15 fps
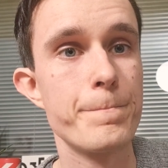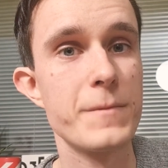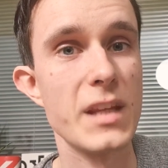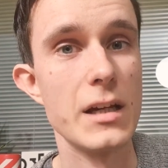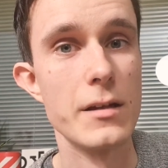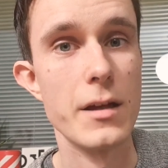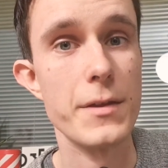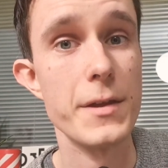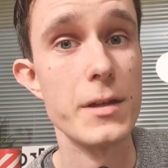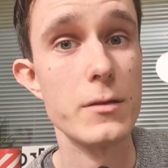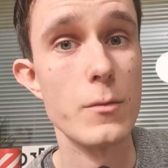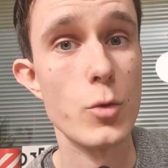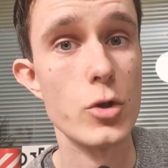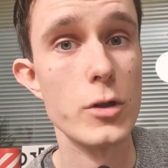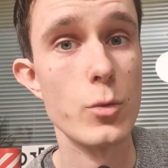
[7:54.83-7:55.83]
And I think
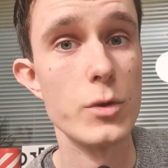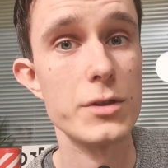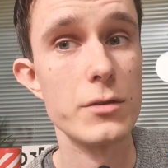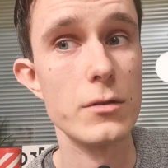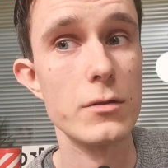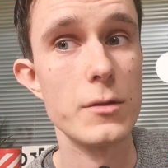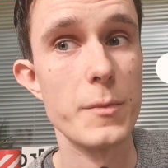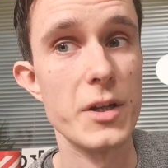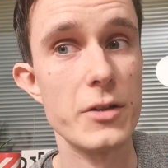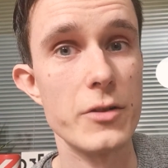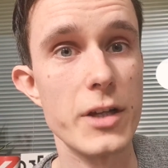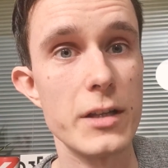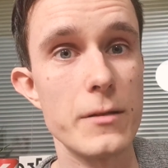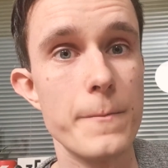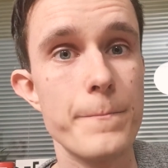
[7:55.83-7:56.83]
the more you whistle, the better you
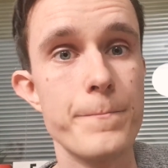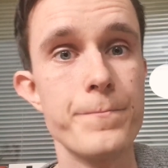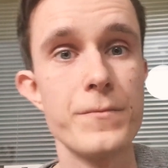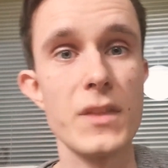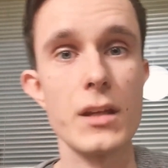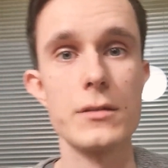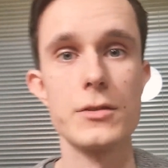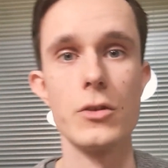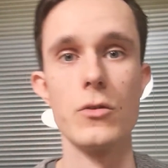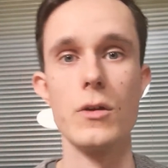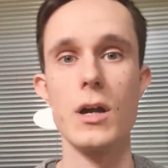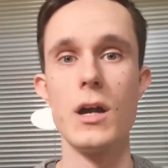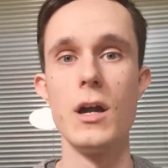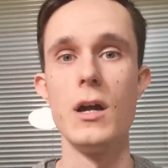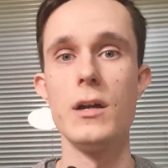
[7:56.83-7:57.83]
get. So
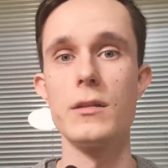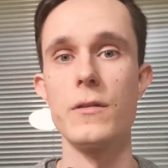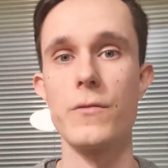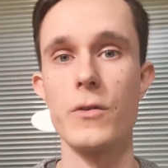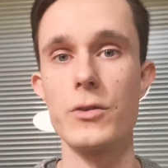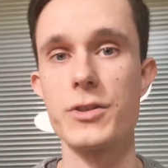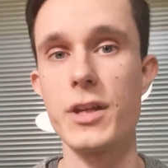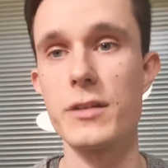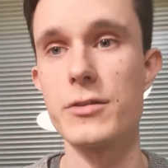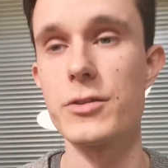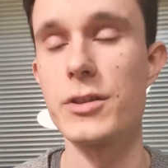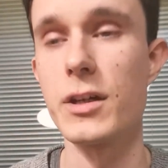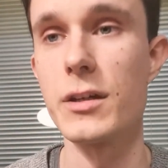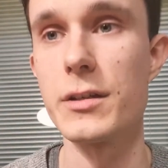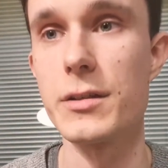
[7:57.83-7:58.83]
the first
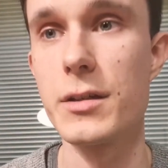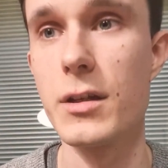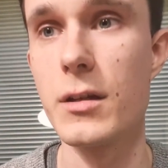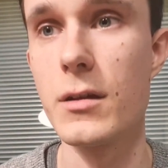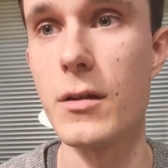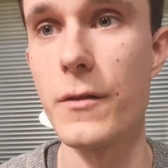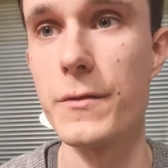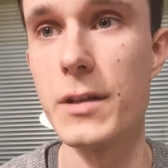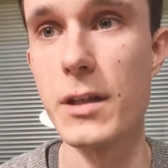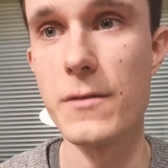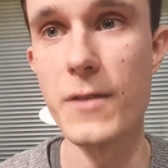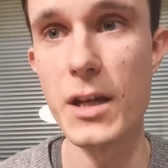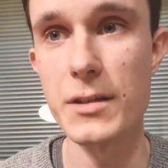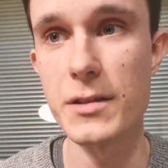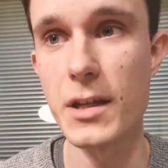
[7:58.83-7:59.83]
exercise of the
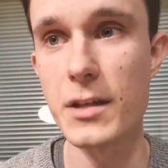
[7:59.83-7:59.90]
advanced